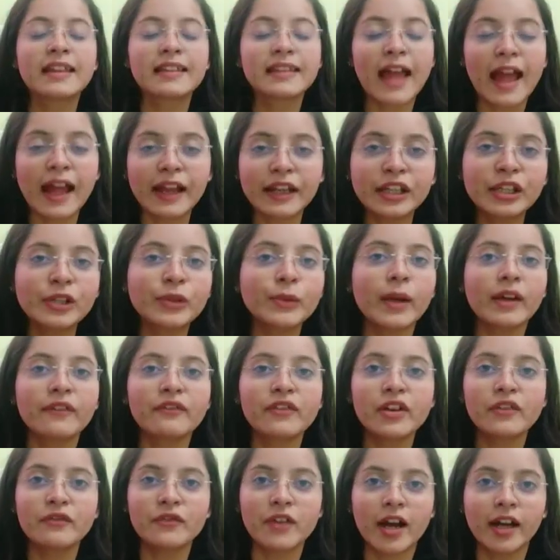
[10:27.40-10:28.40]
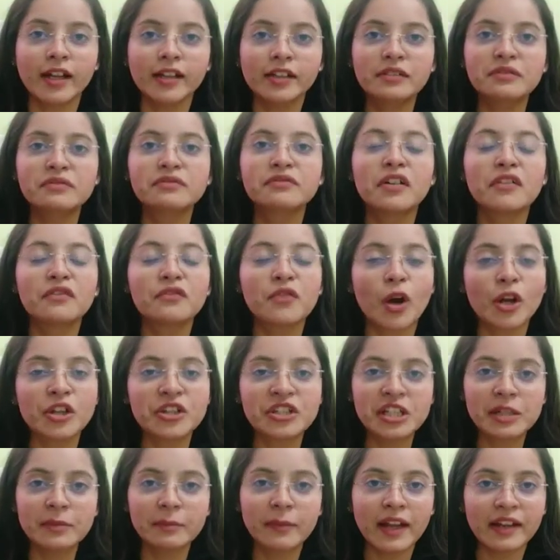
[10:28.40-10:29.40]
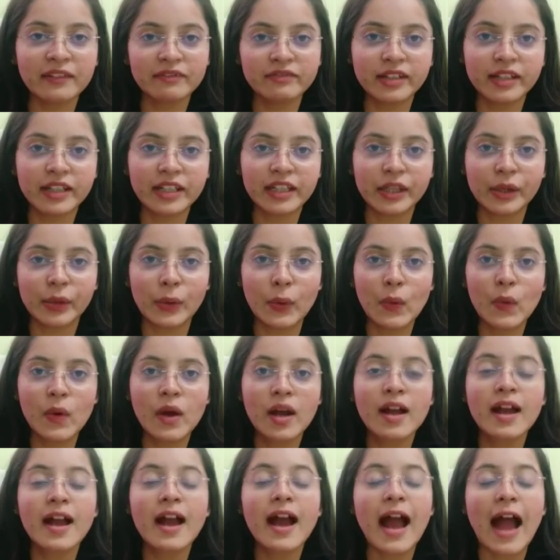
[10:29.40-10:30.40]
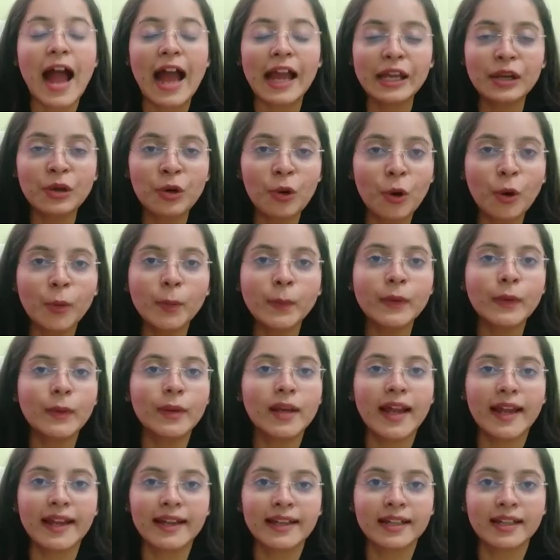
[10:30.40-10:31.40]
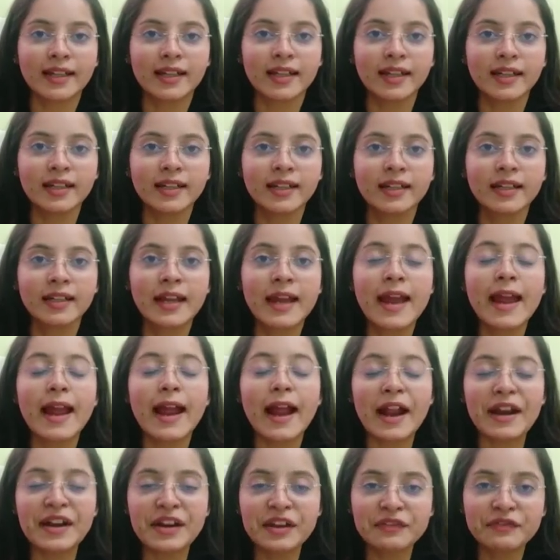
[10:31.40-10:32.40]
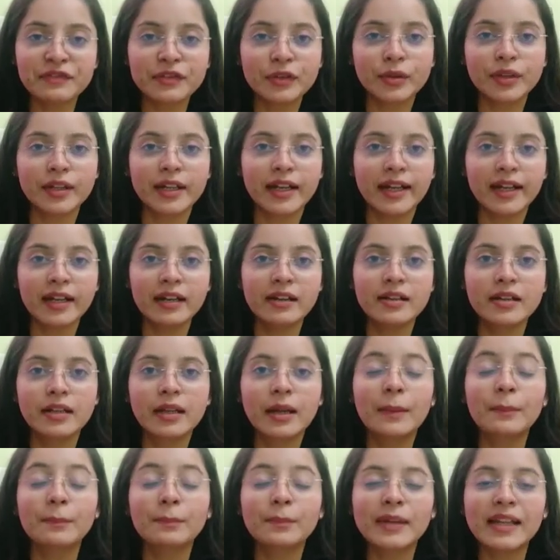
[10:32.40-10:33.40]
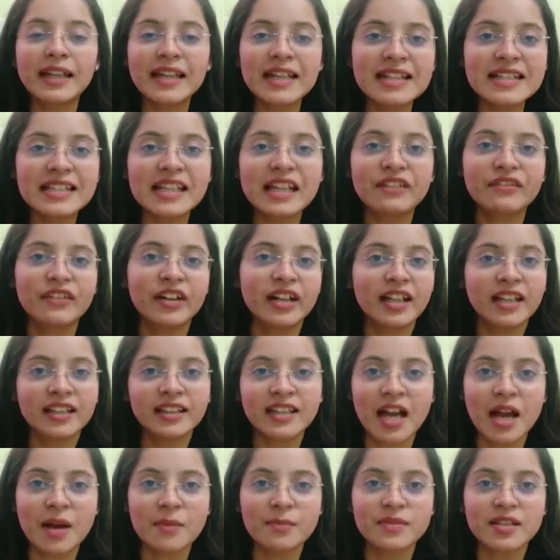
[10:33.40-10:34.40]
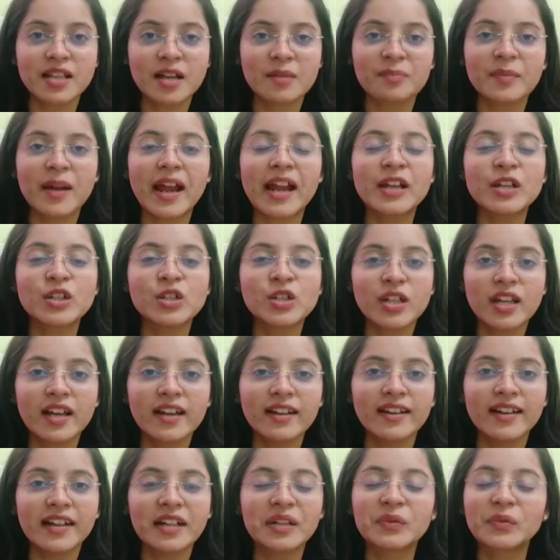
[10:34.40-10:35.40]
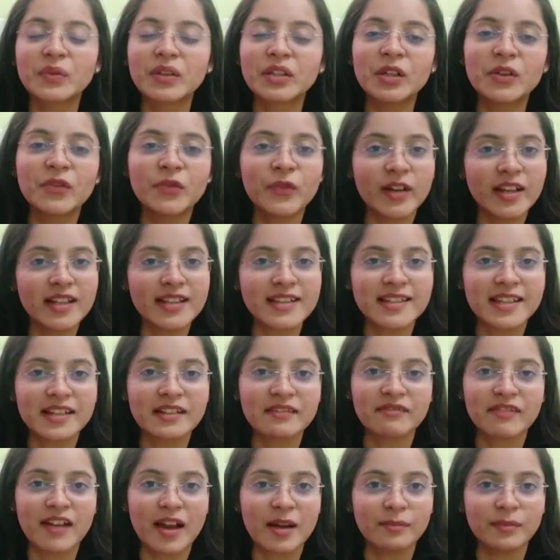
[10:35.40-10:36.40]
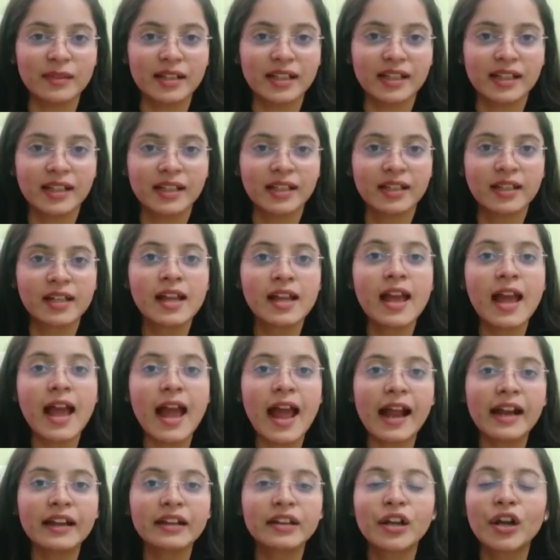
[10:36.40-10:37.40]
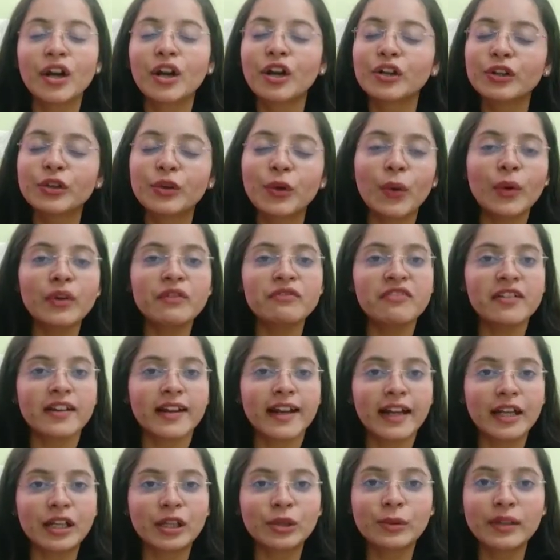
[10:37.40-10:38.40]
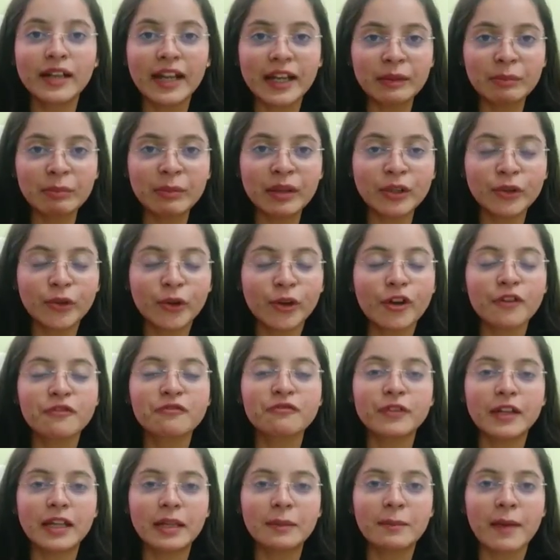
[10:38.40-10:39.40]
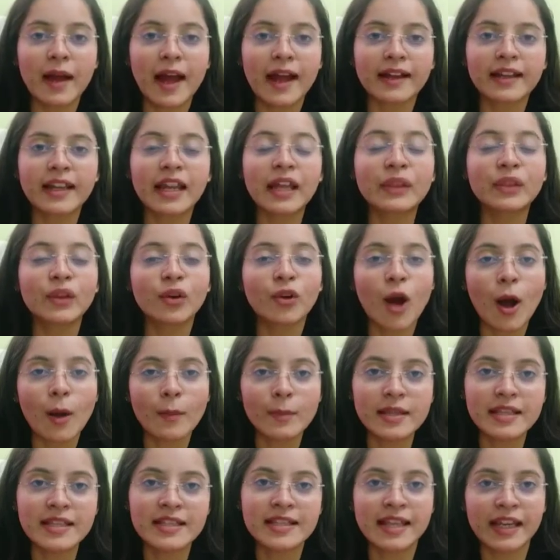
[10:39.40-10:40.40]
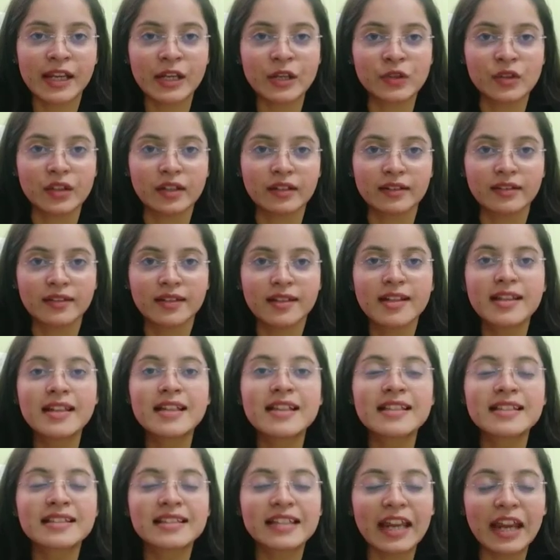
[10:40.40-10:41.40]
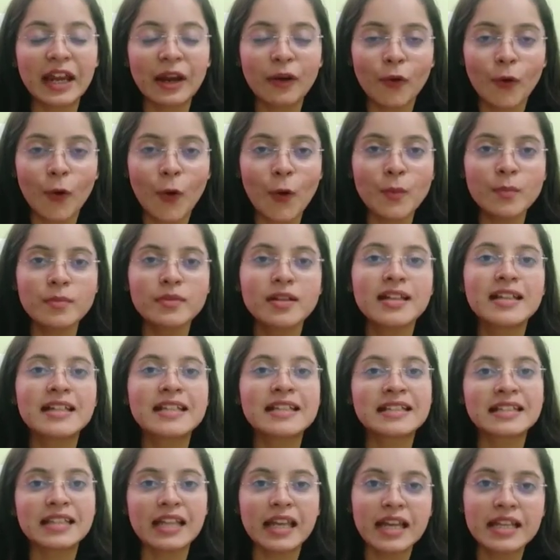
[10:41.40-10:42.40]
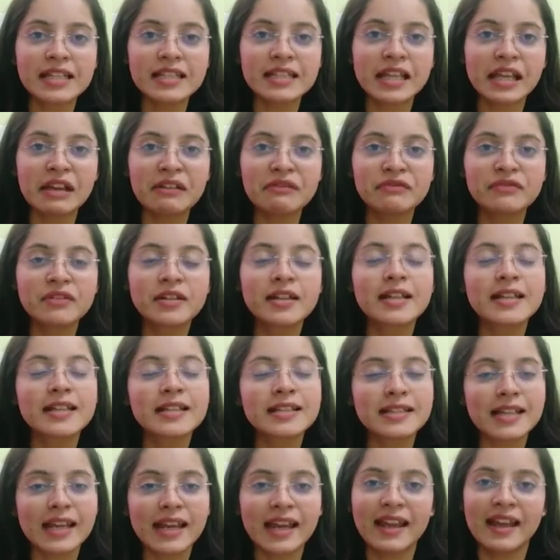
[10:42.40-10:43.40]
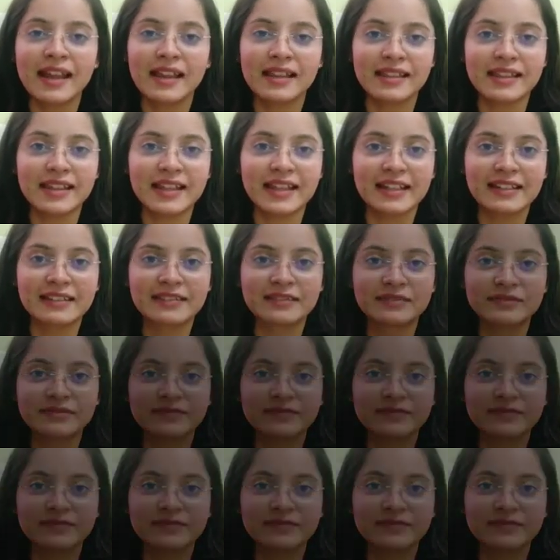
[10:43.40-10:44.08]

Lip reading: Thank you everyone for watching my video. I hope you like it, and if you did, please give it a thumbs up and share it with your friends and family. And don't forget to let me know your feedback in the comment section. Stay home, stay safe, stay healthy.